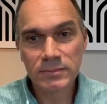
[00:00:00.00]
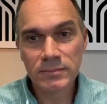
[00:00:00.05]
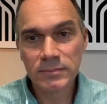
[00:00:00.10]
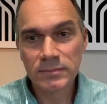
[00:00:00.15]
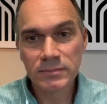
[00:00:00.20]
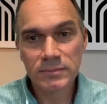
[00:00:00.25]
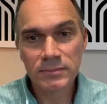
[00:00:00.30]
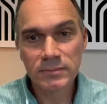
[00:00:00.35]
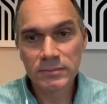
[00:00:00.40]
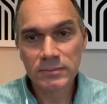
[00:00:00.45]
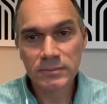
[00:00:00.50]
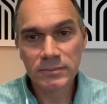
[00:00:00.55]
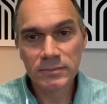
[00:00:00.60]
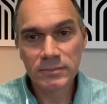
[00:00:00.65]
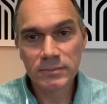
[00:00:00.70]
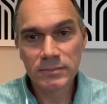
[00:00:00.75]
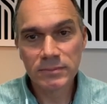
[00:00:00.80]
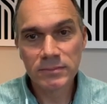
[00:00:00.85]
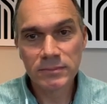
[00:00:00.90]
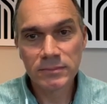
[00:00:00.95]

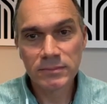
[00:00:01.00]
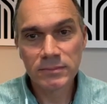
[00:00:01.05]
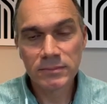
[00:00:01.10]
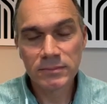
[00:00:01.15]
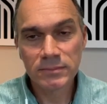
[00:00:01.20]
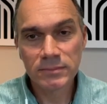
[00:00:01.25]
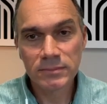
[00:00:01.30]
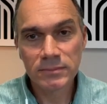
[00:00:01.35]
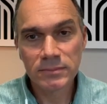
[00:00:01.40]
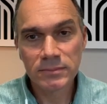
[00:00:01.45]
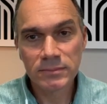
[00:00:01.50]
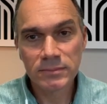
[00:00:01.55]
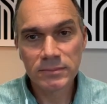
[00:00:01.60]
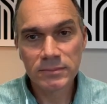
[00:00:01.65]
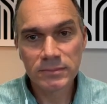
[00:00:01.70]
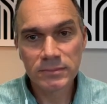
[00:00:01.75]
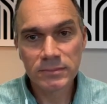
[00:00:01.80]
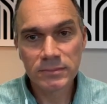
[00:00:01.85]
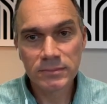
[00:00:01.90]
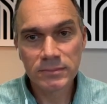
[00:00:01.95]

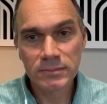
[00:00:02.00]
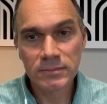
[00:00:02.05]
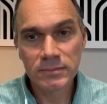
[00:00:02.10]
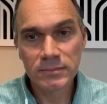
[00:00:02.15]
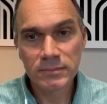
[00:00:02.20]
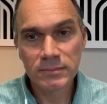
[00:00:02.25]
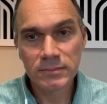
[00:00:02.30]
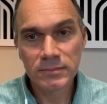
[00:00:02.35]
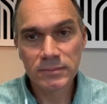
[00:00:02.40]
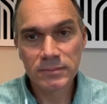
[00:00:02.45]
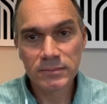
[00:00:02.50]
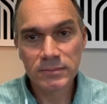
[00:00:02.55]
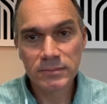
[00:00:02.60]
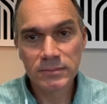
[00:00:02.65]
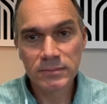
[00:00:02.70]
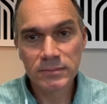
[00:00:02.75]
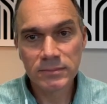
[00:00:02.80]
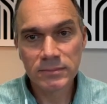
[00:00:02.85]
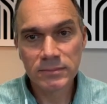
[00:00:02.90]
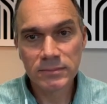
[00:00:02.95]

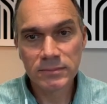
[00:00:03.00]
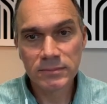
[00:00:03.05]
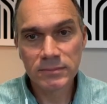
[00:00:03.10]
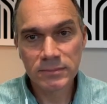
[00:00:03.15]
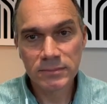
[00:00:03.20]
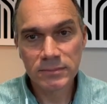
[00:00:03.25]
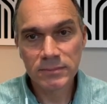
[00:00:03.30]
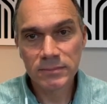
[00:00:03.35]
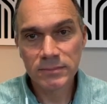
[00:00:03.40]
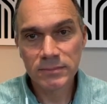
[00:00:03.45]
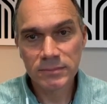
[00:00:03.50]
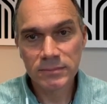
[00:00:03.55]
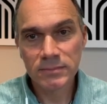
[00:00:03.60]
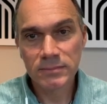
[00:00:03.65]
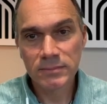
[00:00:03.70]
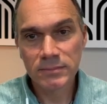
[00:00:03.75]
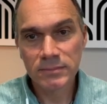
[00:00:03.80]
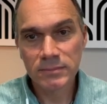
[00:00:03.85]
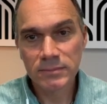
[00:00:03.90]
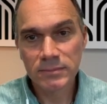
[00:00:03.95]

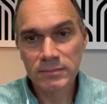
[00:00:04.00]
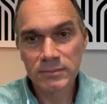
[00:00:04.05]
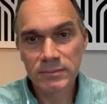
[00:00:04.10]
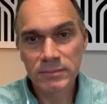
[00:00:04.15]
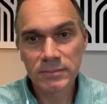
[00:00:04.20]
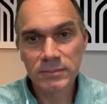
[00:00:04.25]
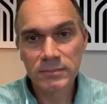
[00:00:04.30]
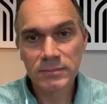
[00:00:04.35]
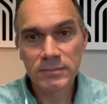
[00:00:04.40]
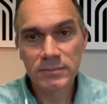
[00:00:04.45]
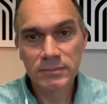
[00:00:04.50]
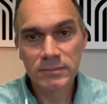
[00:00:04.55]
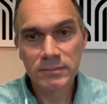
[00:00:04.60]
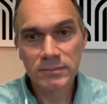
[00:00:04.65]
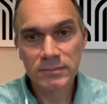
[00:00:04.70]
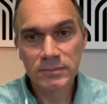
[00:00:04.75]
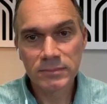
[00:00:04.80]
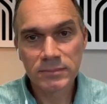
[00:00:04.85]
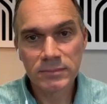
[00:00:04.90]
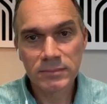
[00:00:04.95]

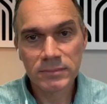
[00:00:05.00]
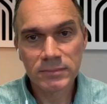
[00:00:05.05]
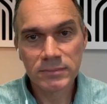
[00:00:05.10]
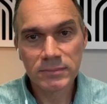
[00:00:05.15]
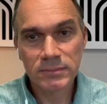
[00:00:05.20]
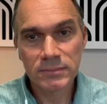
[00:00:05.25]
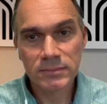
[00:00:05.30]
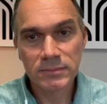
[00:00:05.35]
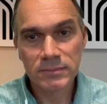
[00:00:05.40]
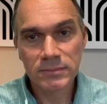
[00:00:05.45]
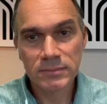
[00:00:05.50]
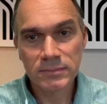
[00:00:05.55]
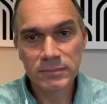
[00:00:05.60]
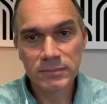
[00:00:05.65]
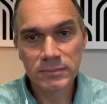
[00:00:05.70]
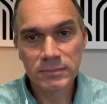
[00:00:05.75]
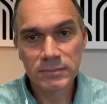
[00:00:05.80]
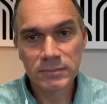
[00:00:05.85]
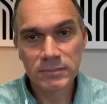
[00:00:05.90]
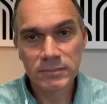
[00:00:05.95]

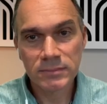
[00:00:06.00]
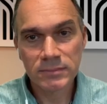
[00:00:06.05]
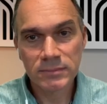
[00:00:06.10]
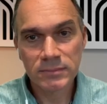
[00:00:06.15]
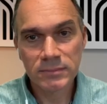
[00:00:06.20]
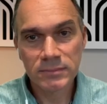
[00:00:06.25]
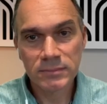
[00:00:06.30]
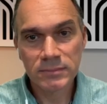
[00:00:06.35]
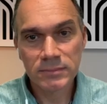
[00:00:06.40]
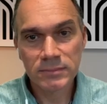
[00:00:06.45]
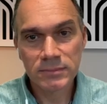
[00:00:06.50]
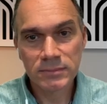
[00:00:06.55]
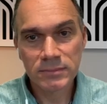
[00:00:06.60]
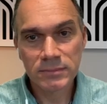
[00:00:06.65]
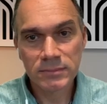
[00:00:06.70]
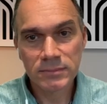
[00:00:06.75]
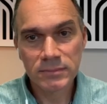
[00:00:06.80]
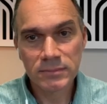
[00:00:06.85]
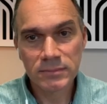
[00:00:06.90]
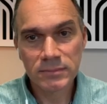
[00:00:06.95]

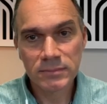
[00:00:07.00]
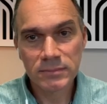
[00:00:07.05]
(not speaking)